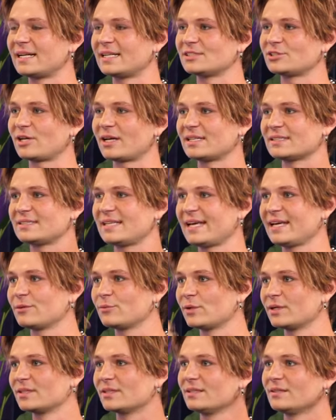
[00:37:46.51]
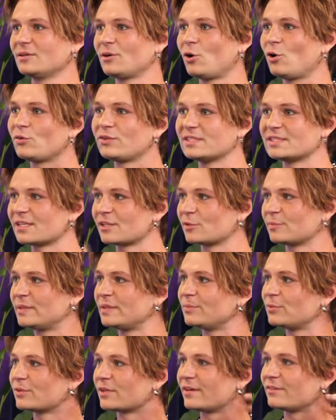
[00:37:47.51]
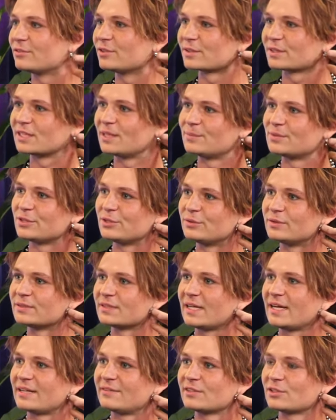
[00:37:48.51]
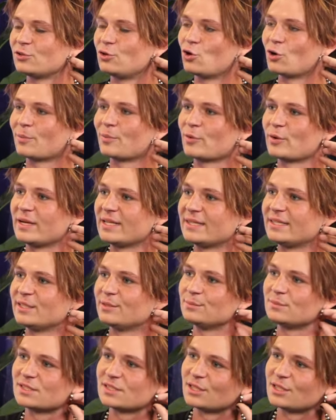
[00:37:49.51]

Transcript: I try to take what all these other people that I've looked up to and kind of incorporate them.